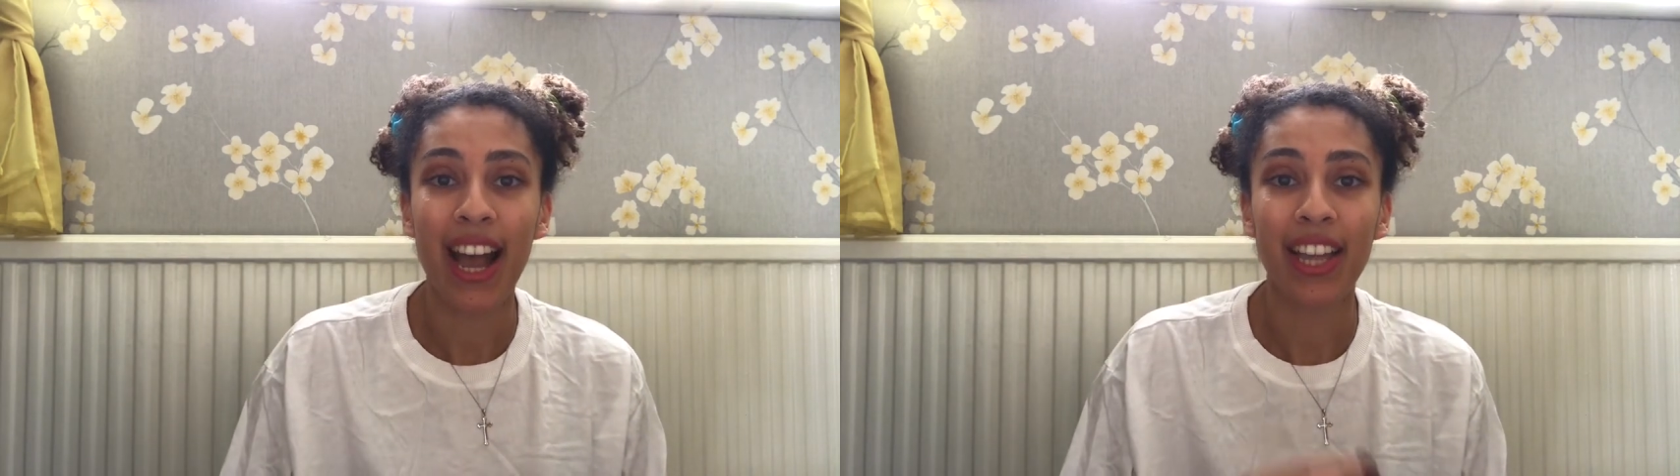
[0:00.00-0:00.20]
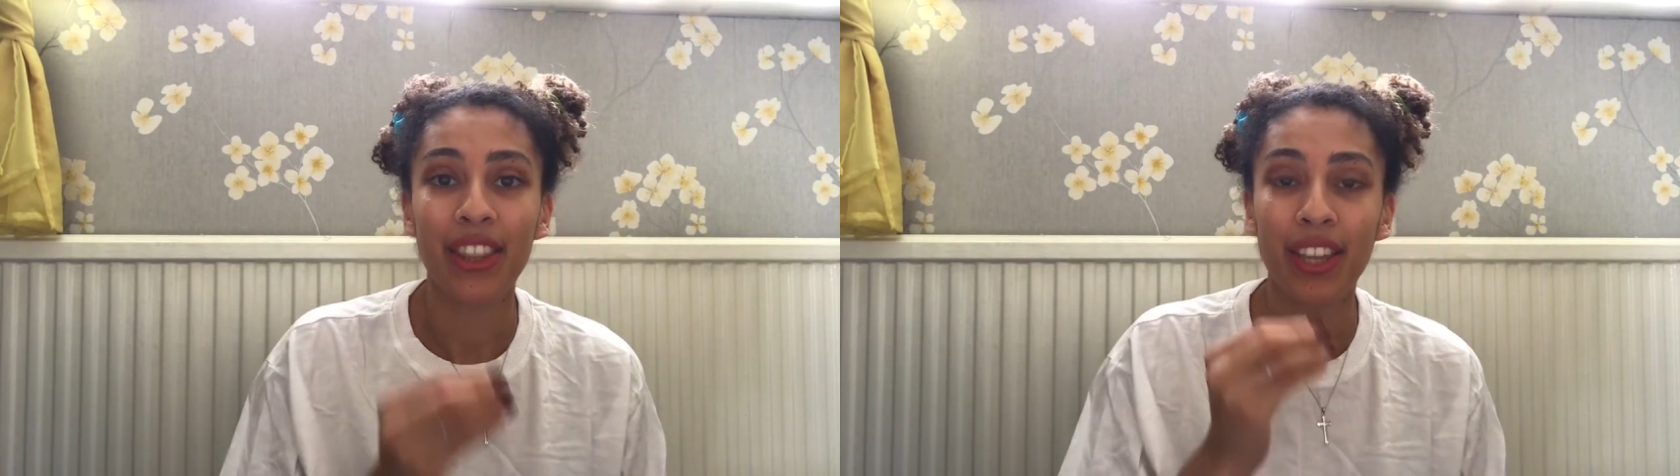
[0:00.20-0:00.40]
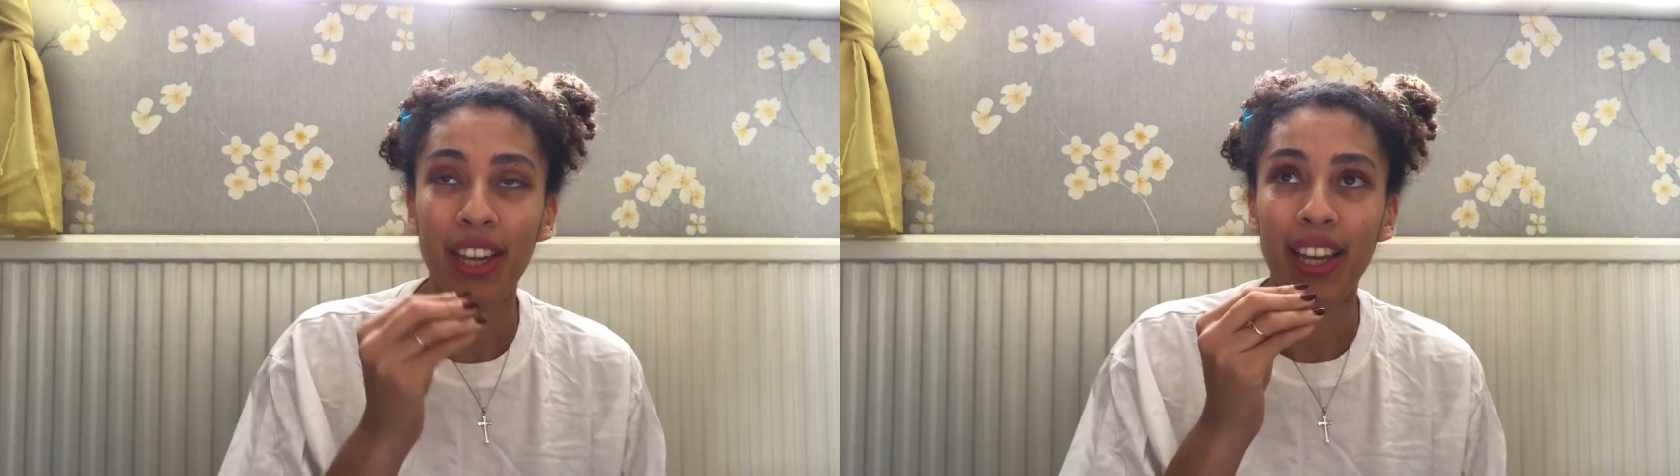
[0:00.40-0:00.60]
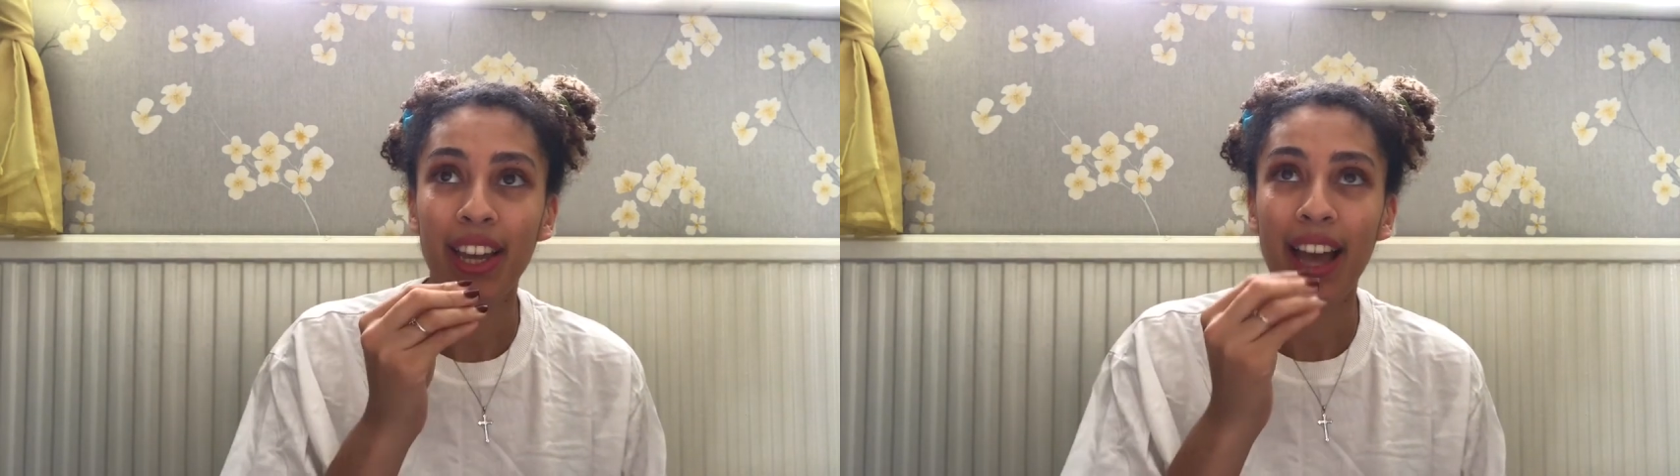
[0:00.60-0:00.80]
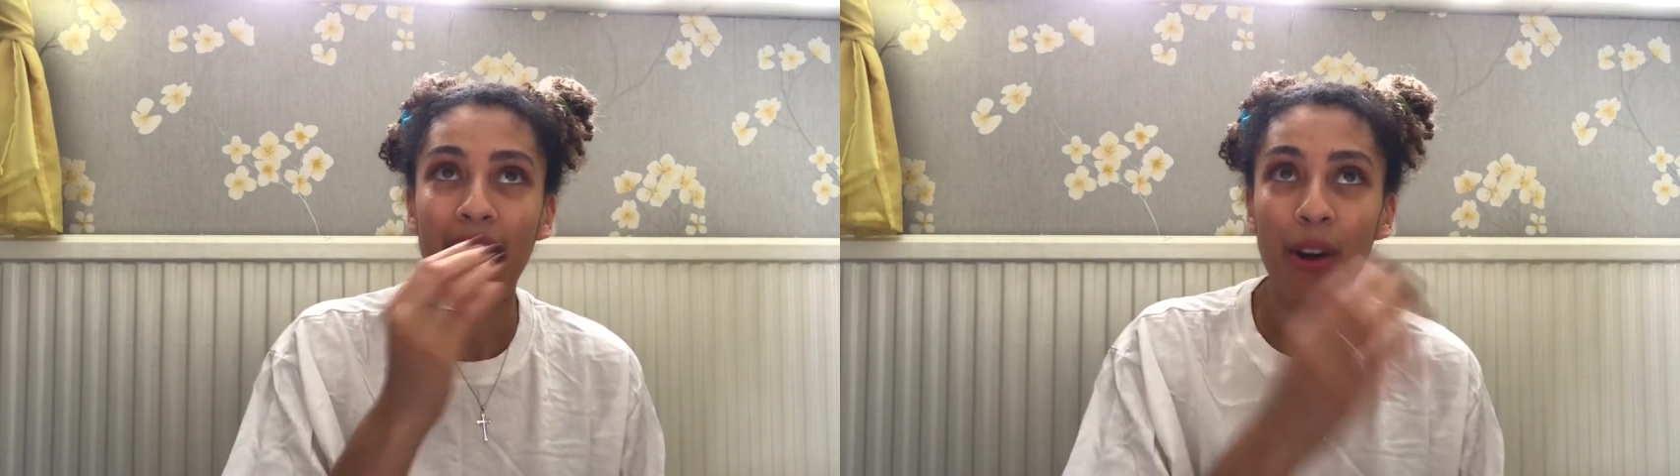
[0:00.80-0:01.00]
and the
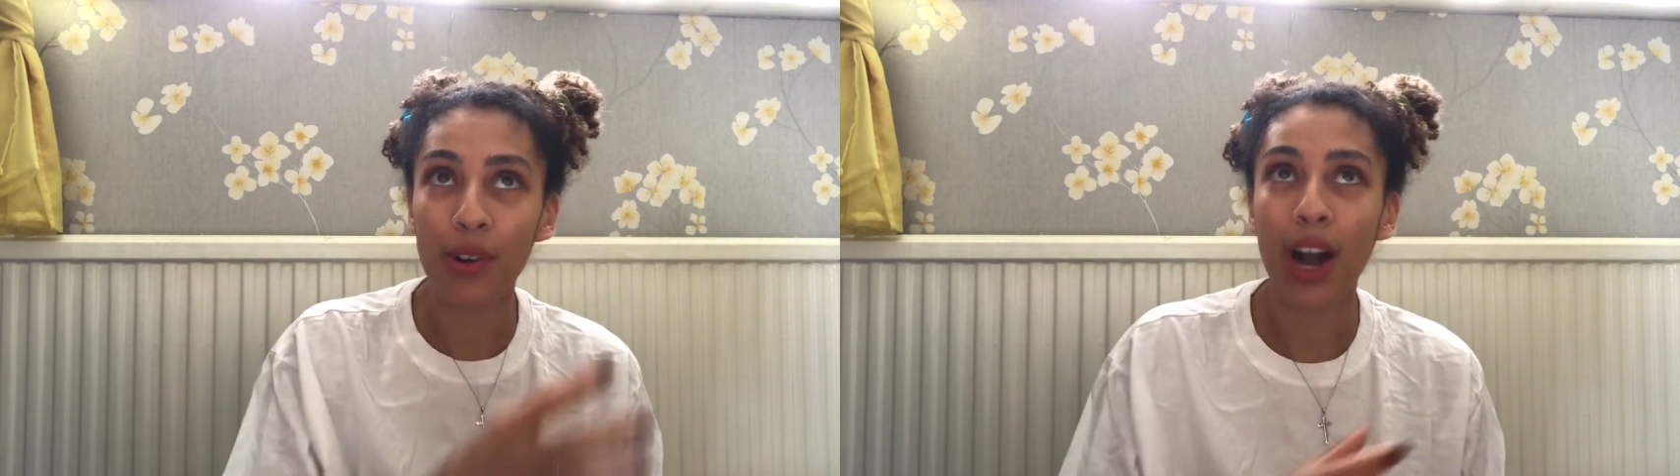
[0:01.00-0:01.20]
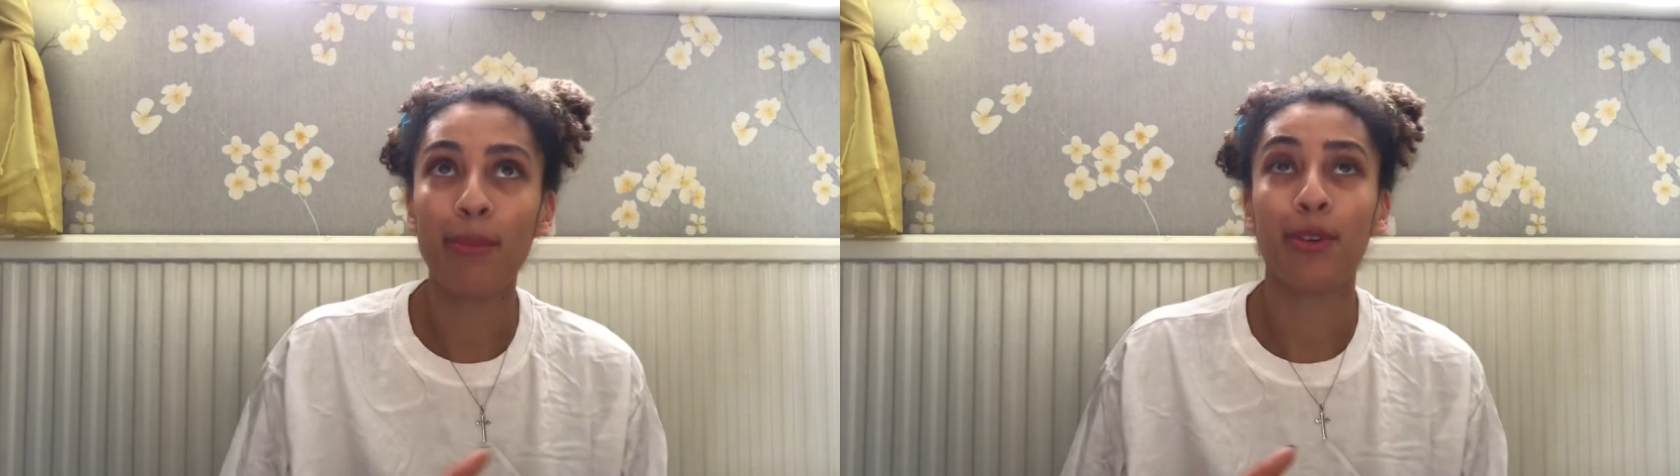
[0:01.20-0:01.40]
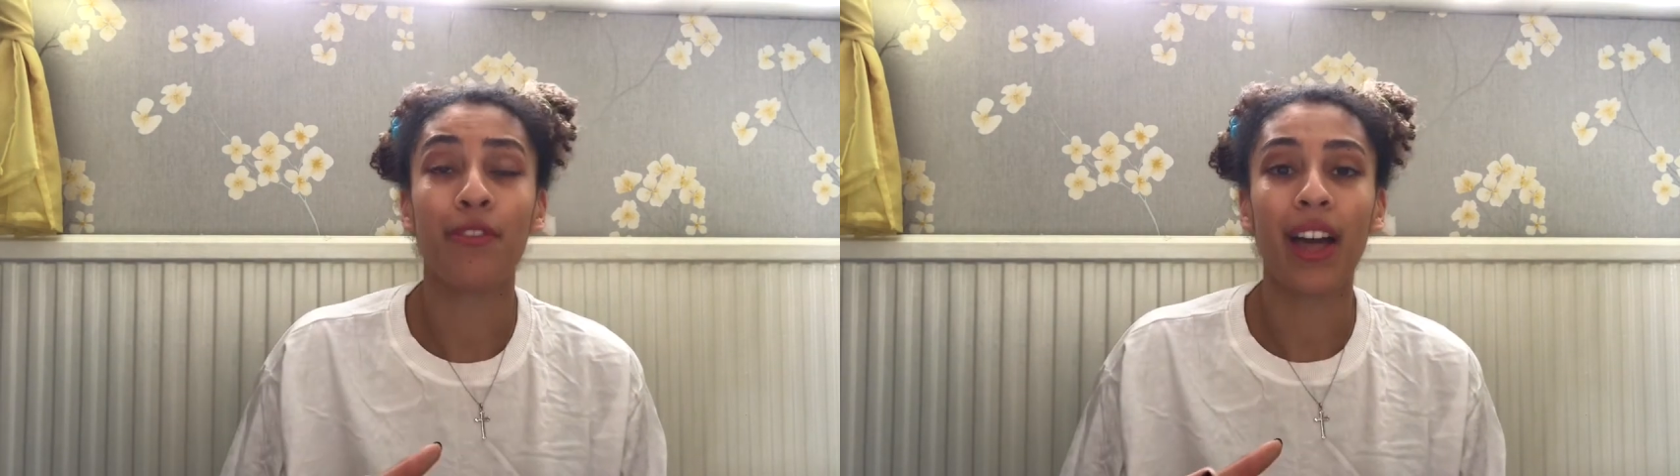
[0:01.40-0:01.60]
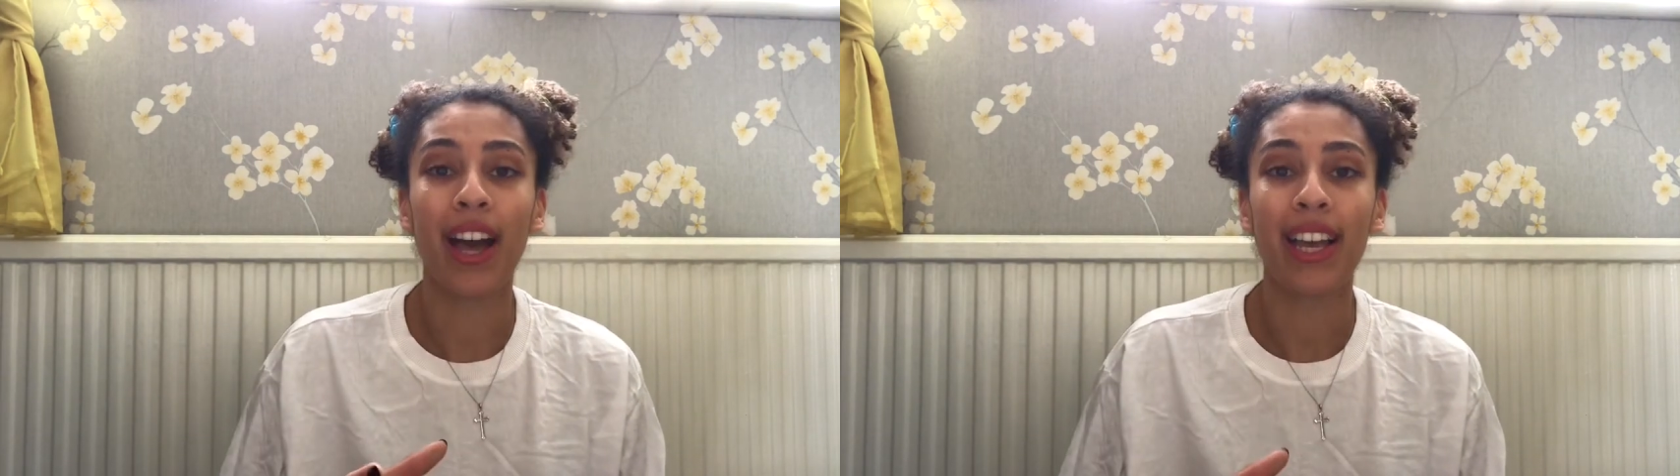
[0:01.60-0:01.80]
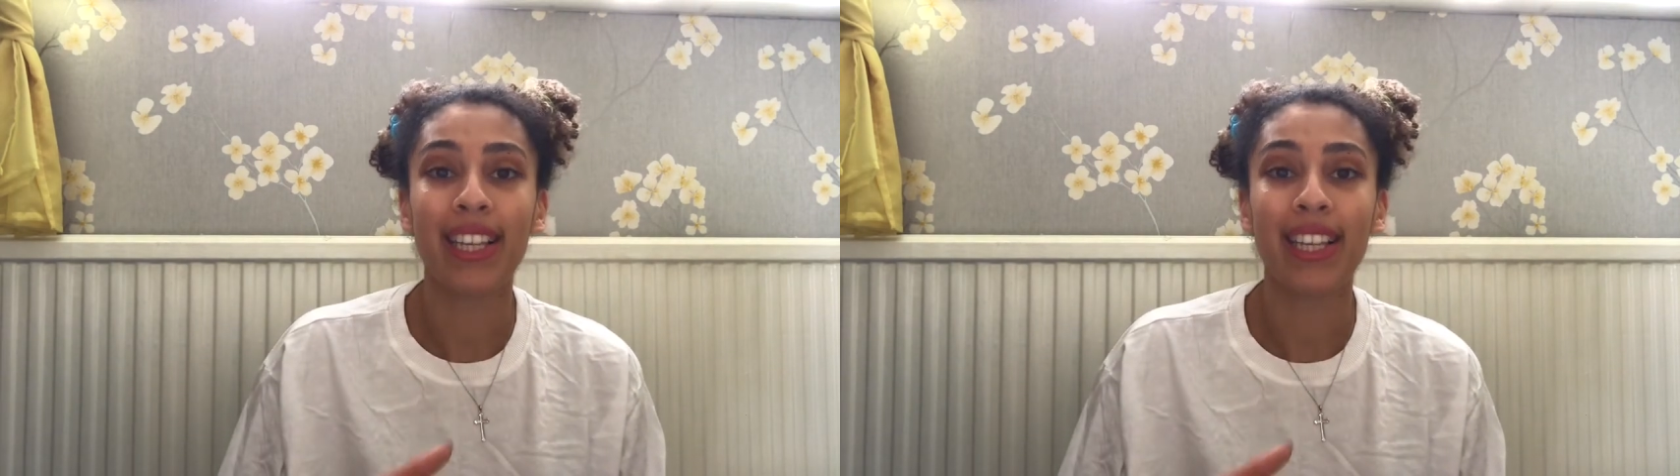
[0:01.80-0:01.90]
outcome of that